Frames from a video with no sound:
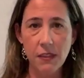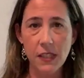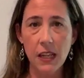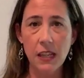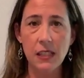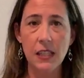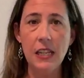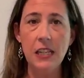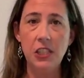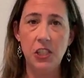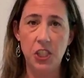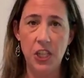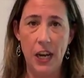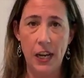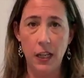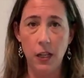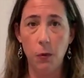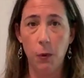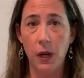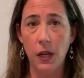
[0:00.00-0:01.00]
season is
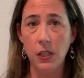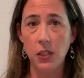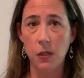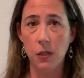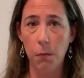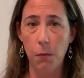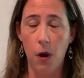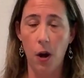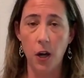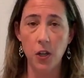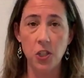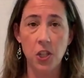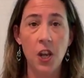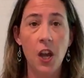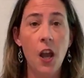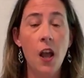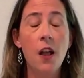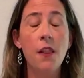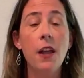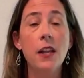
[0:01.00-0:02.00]
January to March.
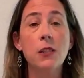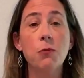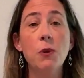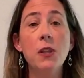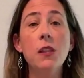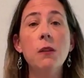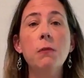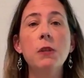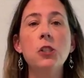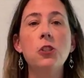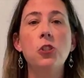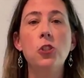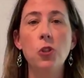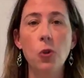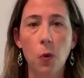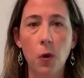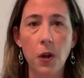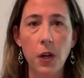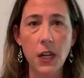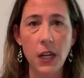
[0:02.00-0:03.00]
That's when the
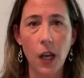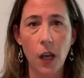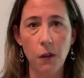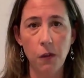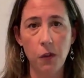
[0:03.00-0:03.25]
majority of